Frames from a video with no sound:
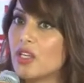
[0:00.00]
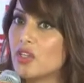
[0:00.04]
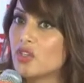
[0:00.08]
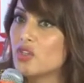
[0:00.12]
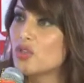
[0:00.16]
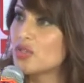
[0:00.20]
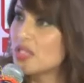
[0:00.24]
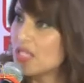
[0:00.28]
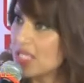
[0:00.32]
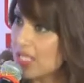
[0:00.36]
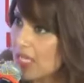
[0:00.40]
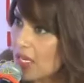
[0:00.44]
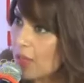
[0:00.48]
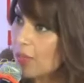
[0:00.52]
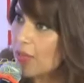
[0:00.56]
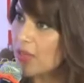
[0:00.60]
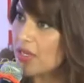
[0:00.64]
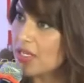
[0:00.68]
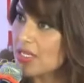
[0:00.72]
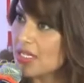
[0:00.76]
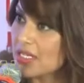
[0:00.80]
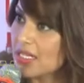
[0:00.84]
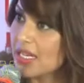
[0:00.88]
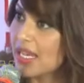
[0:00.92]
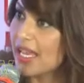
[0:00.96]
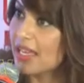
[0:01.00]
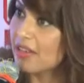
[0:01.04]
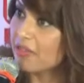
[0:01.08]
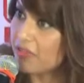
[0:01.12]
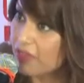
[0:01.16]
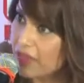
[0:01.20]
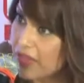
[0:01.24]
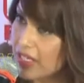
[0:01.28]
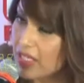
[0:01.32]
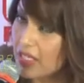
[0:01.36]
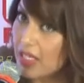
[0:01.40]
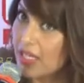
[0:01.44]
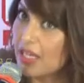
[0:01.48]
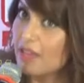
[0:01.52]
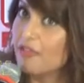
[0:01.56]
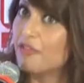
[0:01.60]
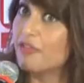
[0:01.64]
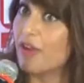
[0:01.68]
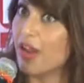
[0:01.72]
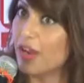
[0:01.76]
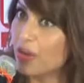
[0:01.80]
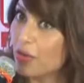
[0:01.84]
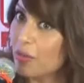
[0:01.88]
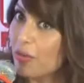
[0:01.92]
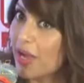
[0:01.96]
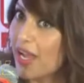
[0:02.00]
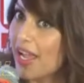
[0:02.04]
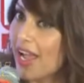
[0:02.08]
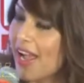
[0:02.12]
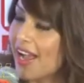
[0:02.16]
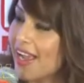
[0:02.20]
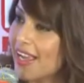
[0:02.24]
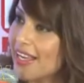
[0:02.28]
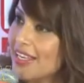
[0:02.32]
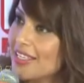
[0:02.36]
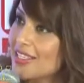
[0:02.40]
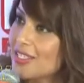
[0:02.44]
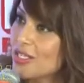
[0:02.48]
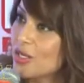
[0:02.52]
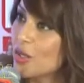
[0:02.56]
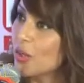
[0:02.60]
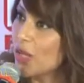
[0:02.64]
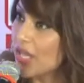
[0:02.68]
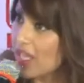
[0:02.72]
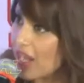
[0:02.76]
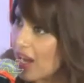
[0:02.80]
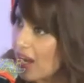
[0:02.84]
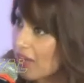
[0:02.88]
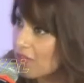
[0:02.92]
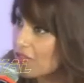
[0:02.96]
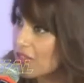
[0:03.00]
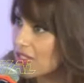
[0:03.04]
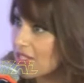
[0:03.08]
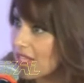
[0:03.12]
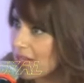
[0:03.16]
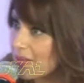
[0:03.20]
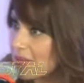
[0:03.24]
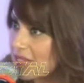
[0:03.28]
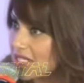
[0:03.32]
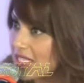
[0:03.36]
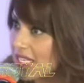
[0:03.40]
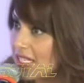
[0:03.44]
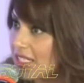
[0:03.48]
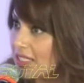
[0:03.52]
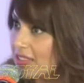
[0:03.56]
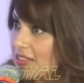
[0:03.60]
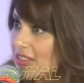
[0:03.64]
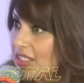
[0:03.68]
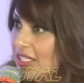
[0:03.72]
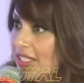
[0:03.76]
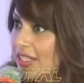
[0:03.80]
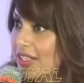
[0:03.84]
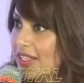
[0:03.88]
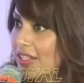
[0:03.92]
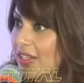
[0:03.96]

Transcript: to see a person get fitter in front of my eyes, looking after themselves.